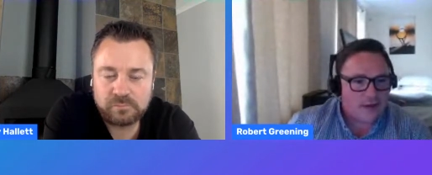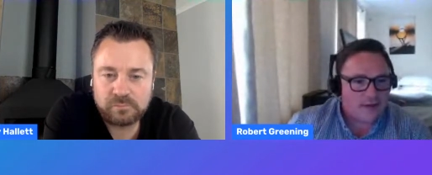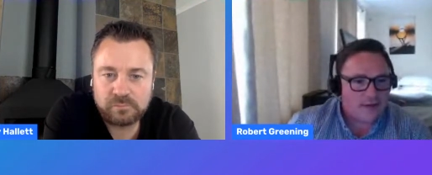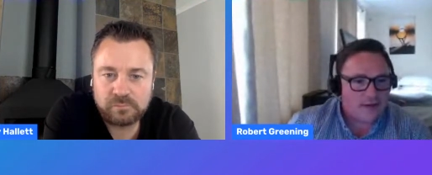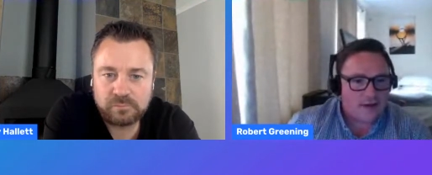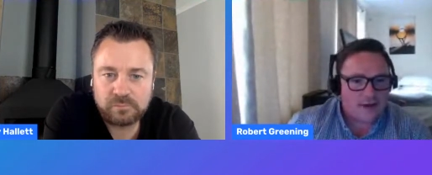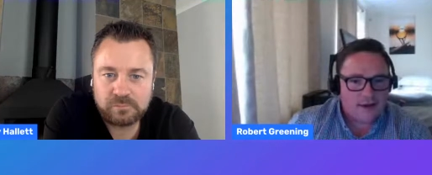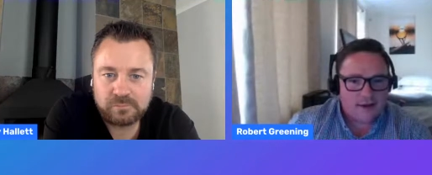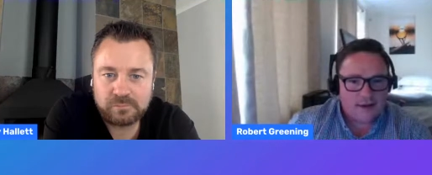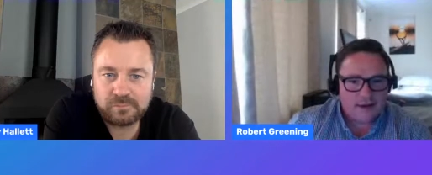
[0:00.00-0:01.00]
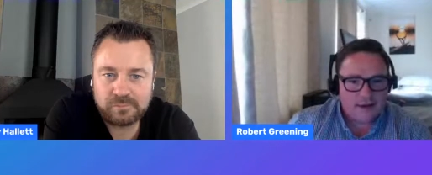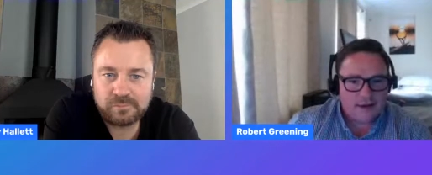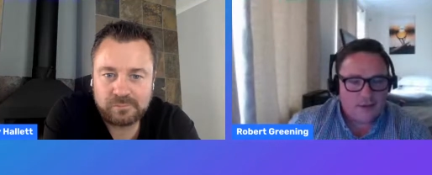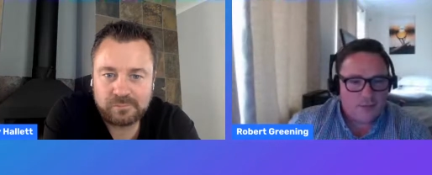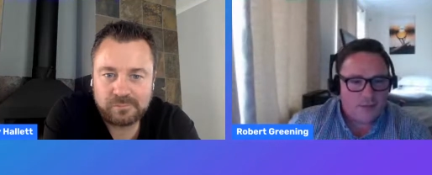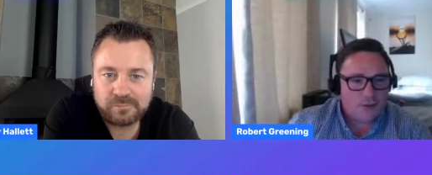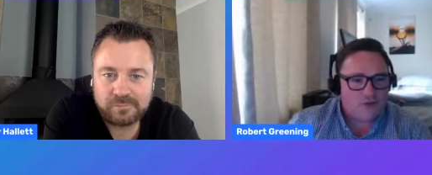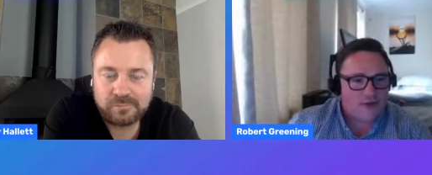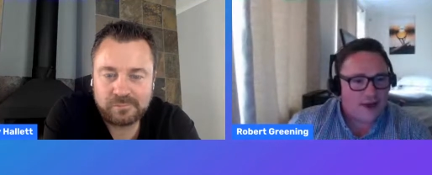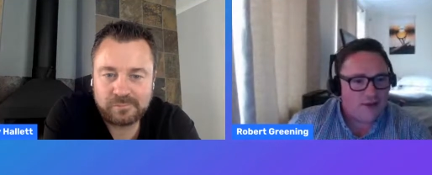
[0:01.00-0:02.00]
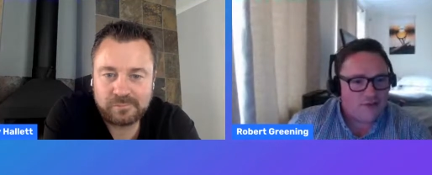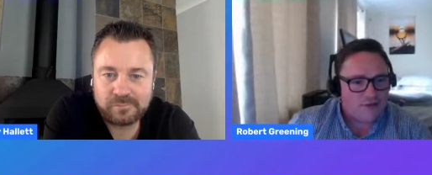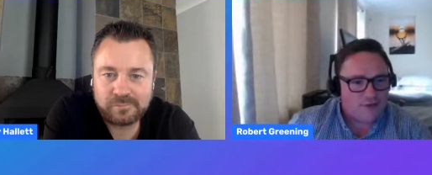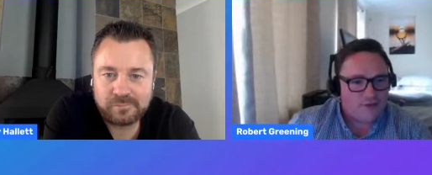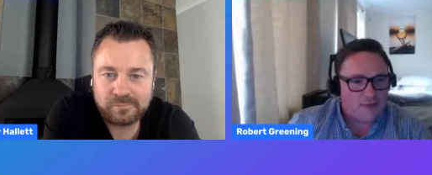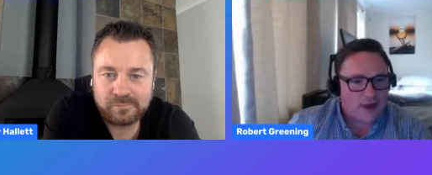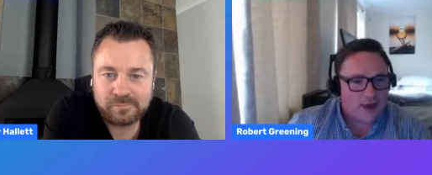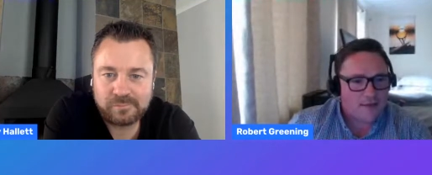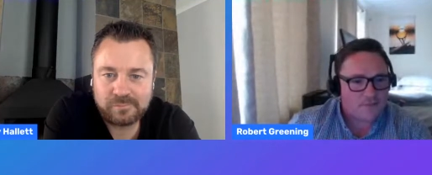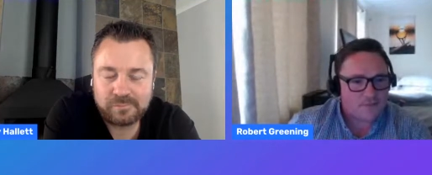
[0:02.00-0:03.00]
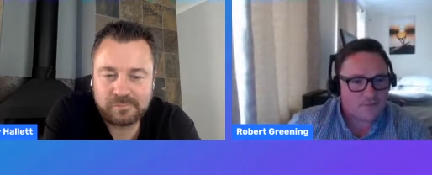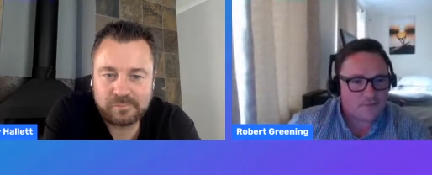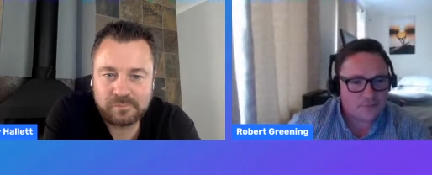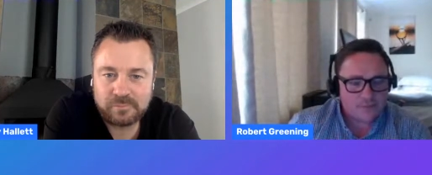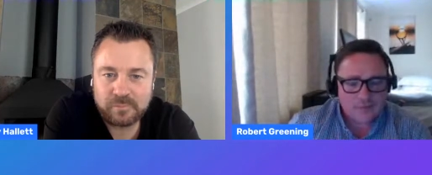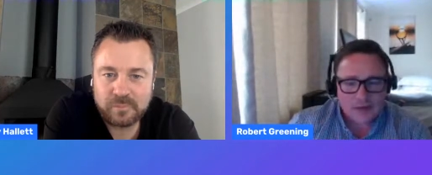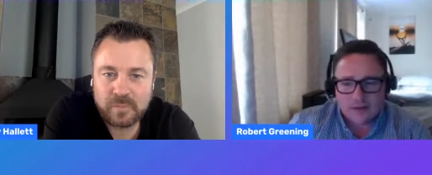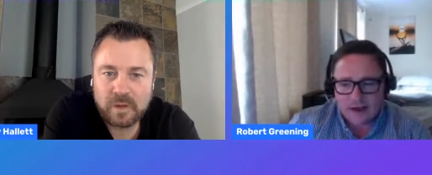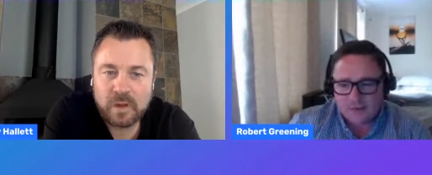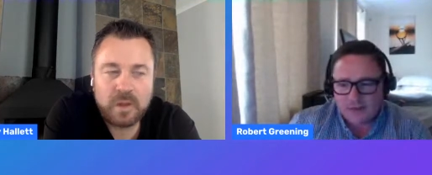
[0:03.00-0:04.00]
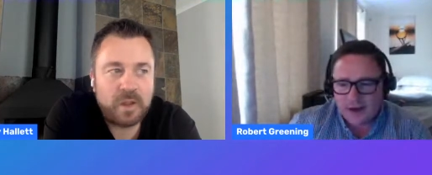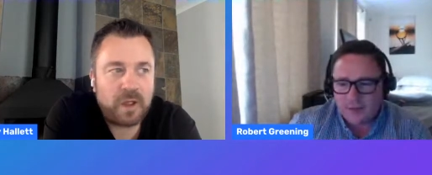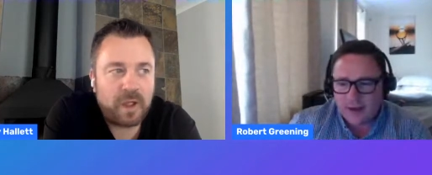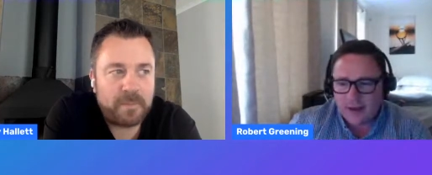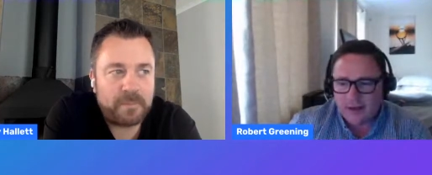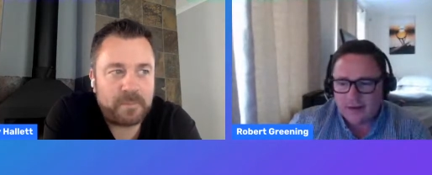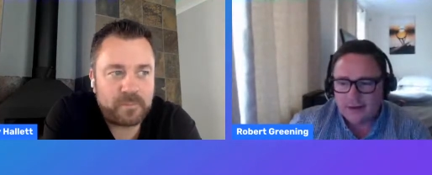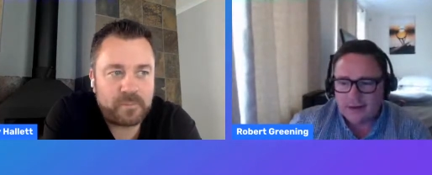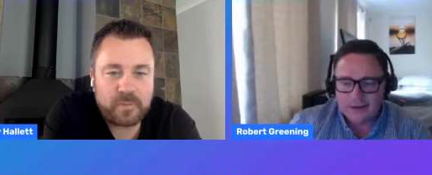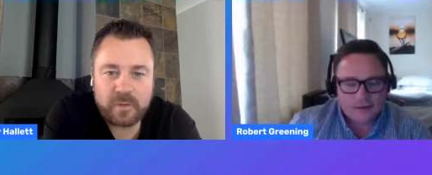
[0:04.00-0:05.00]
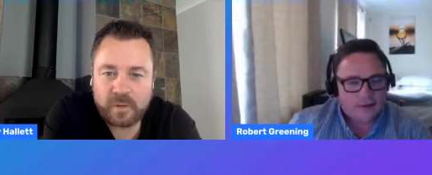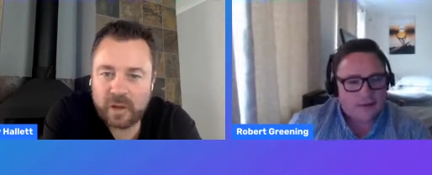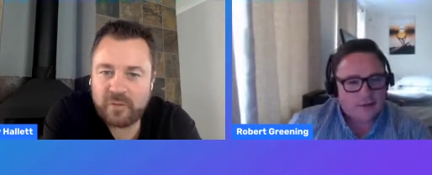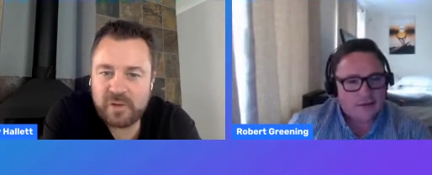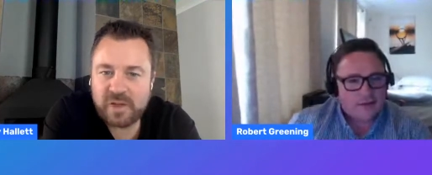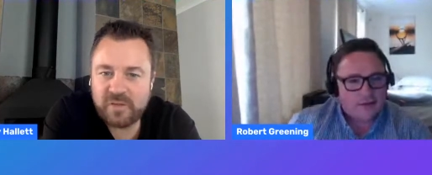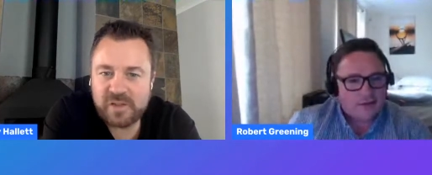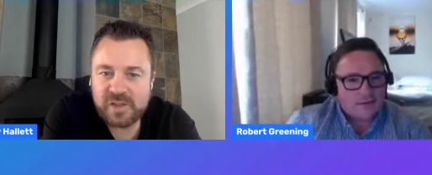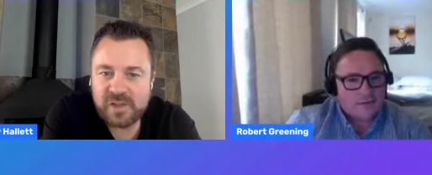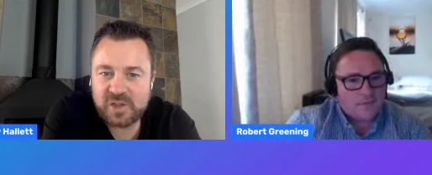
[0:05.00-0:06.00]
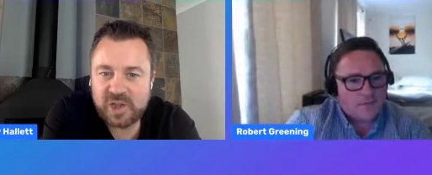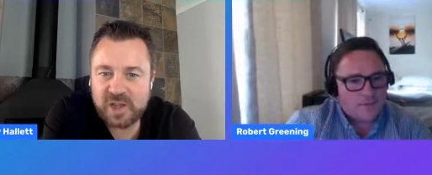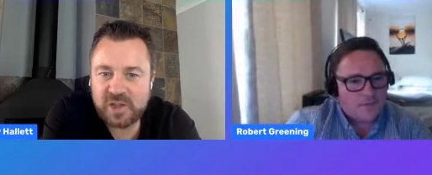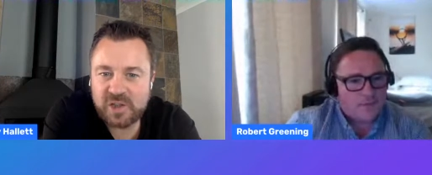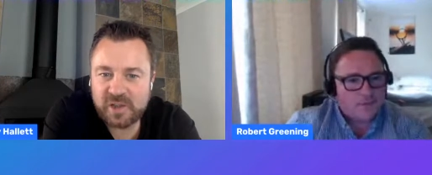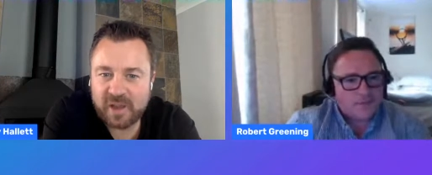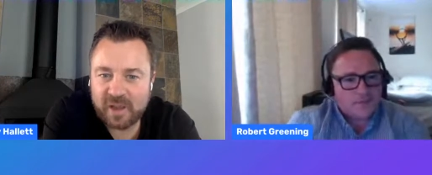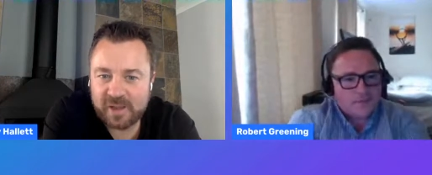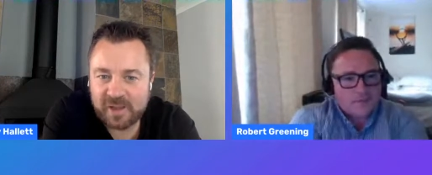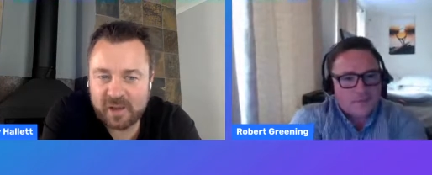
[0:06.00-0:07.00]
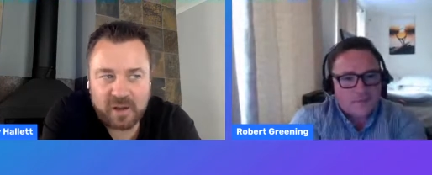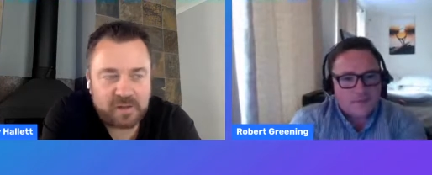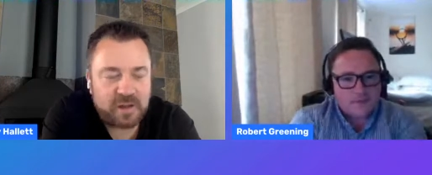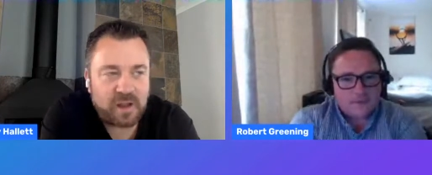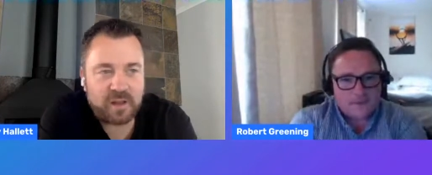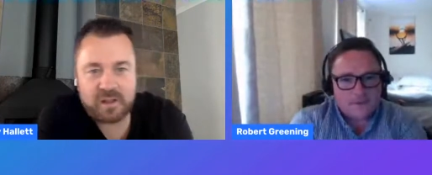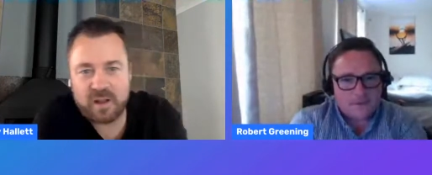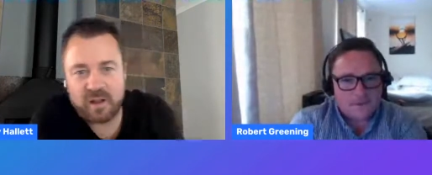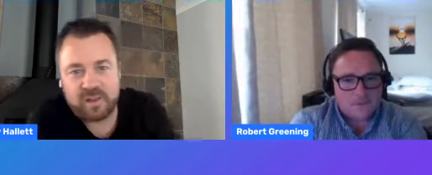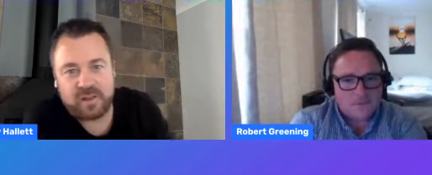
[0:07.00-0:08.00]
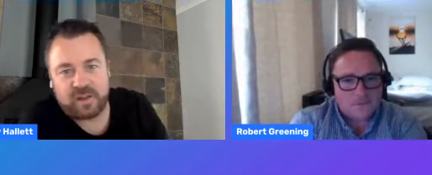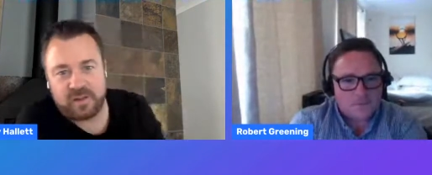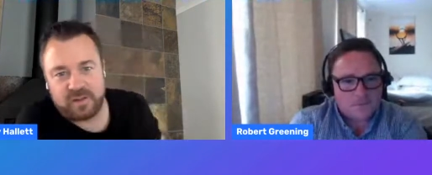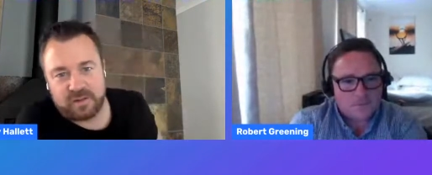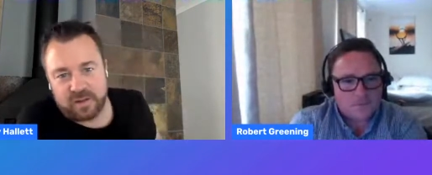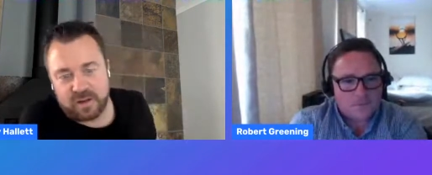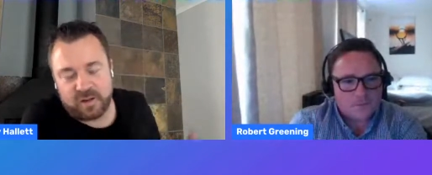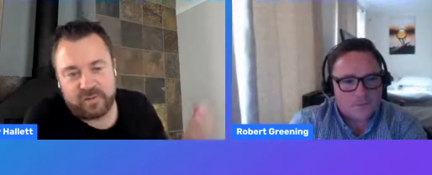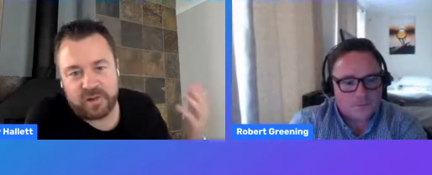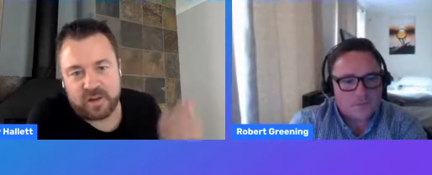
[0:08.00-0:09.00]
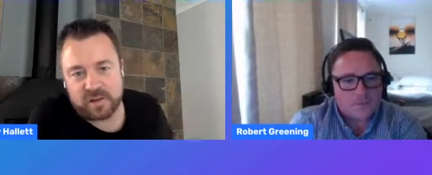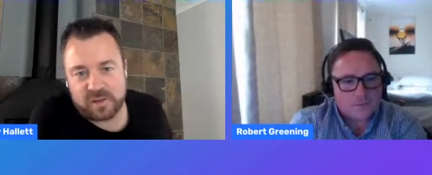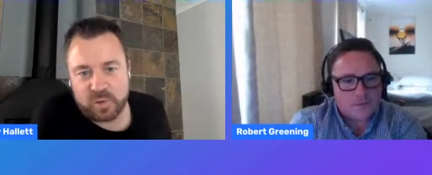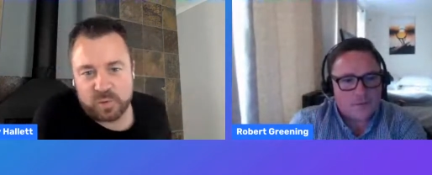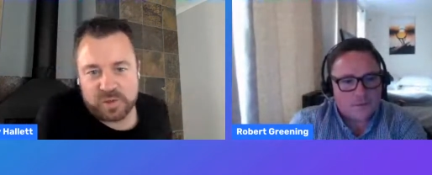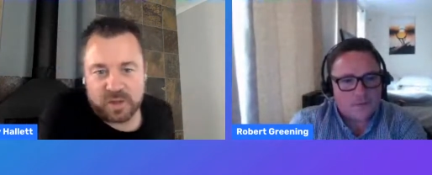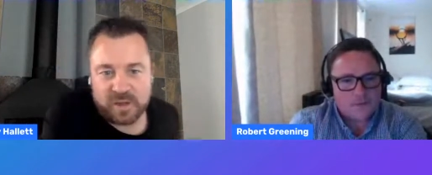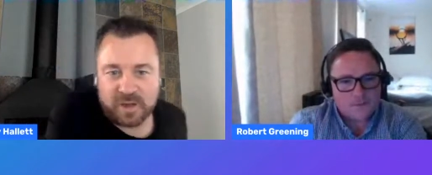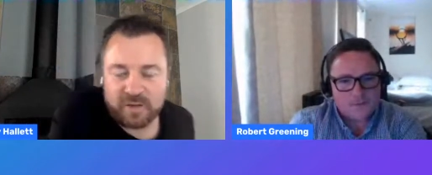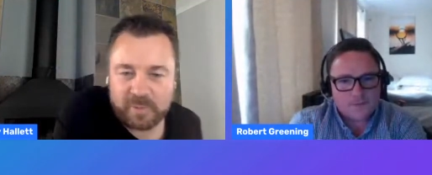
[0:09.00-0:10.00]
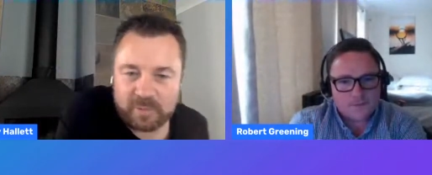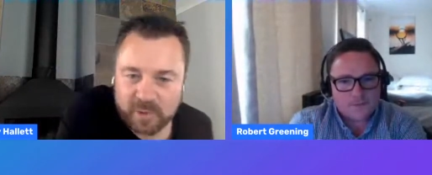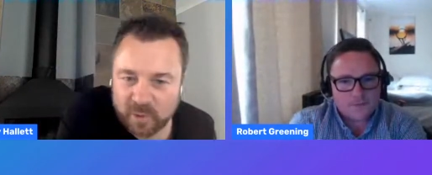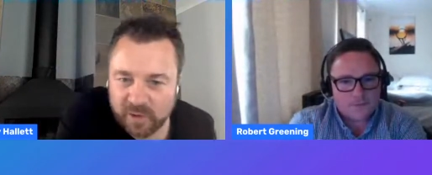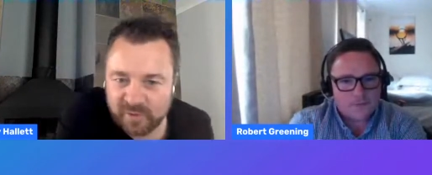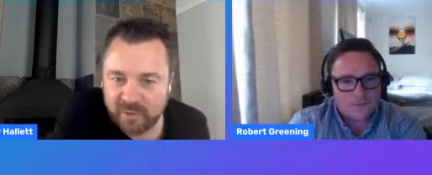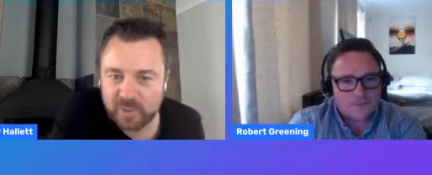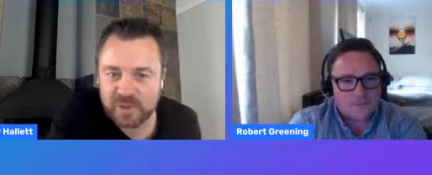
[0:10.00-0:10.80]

Speaker 1: and uh, uh, and you build your relationships from there. So that's really where. Um,
Speaker 2: have you have you seen a change in that? So I, I I think, and you know, if you ask Daughter, you know, I've been recruiting